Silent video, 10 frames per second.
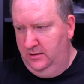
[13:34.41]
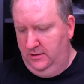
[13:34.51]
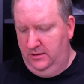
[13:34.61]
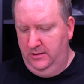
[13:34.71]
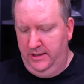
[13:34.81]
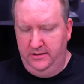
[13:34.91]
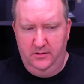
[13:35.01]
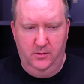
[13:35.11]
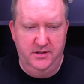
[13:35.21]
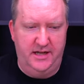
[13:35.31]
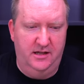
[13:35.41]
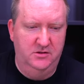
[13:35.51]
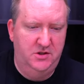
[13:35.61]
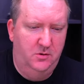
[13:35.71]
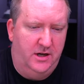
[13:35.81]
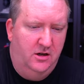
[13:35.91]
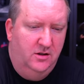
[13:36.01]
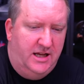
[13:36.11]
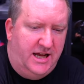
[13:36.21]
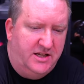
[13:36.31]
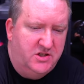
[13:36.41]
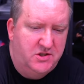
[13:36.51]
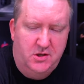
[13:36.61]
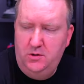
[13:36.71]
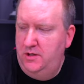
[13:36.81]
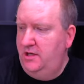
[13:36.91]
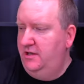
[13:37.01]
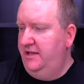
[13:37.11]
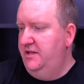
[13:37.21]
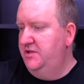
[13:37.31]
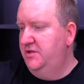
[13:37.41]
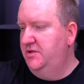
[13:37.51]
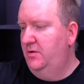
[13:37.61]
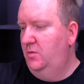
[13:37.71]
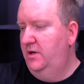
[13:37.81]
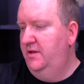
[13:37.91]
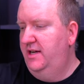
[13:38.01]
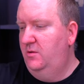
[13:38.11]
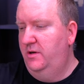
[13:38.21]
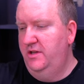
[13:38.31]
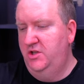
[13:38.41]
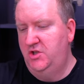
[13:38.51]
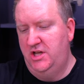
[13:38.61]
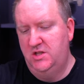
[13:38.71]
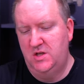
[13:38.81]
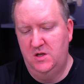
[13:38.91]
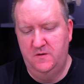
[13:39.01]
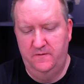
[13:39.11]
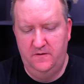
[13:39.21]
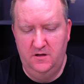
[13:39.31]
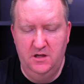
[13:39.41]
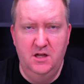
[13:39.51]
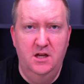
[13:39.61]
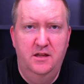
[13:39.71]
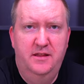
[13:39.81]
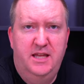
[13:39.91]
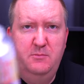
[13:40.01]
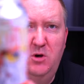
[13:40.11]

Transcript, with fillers: all right, we're down to our last soda, and this is the one that I want the chase of the